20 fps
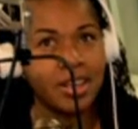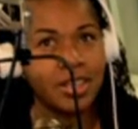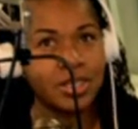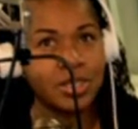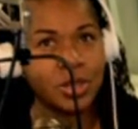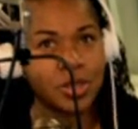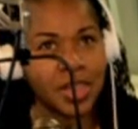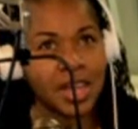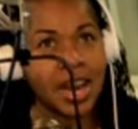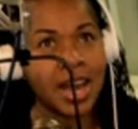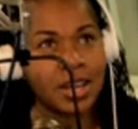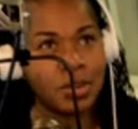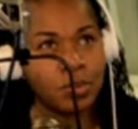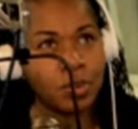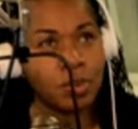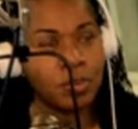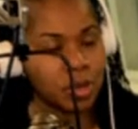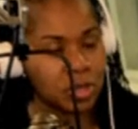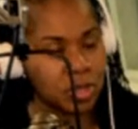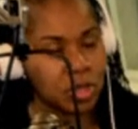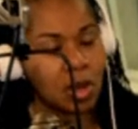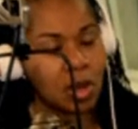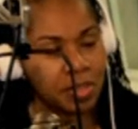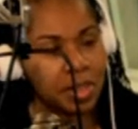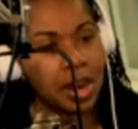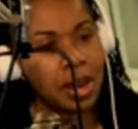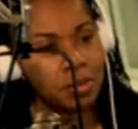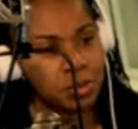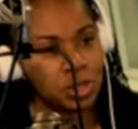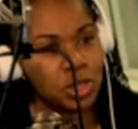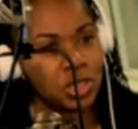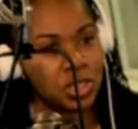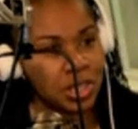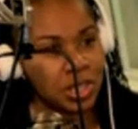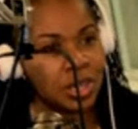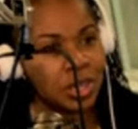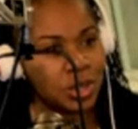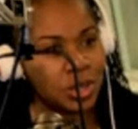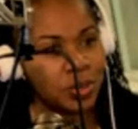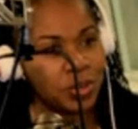So then I resolved that I was just
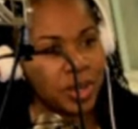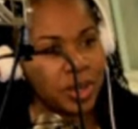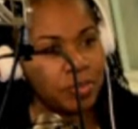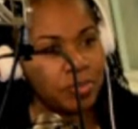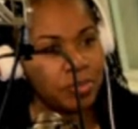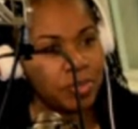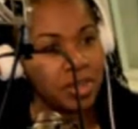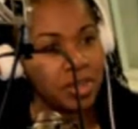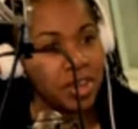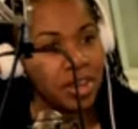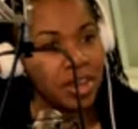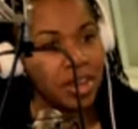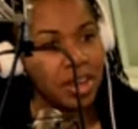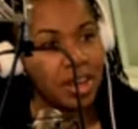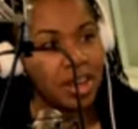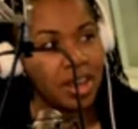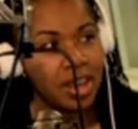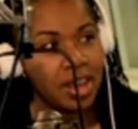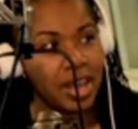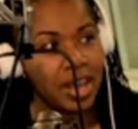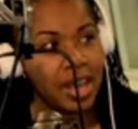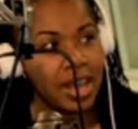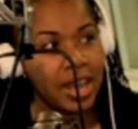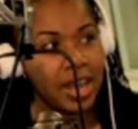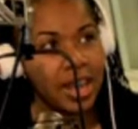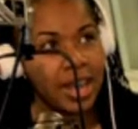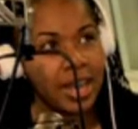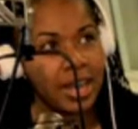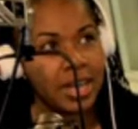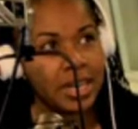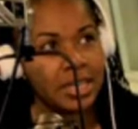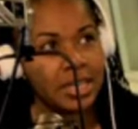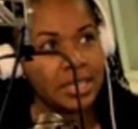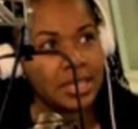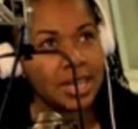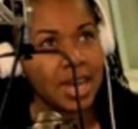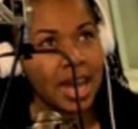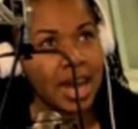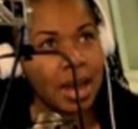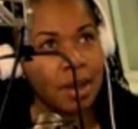going to do it.
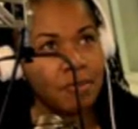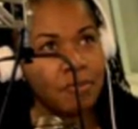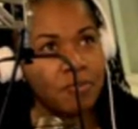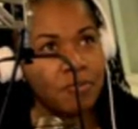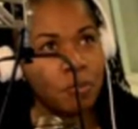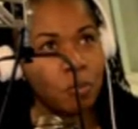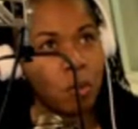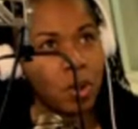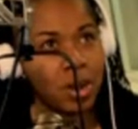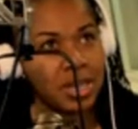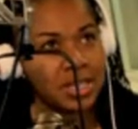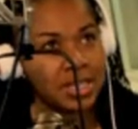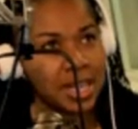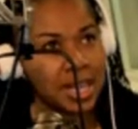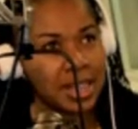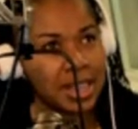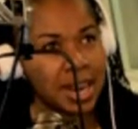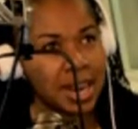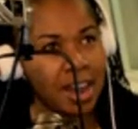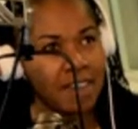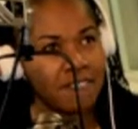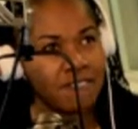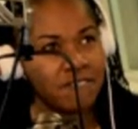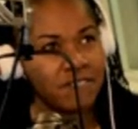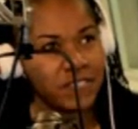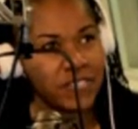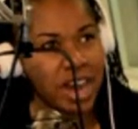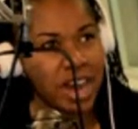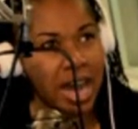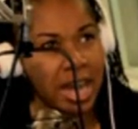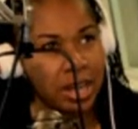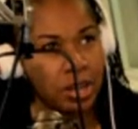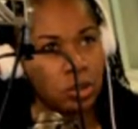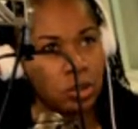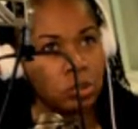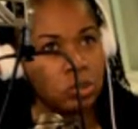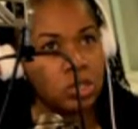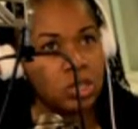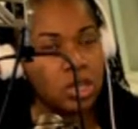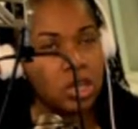And I want to say that I
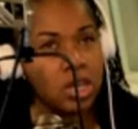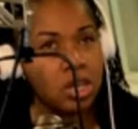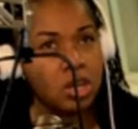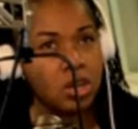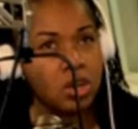filed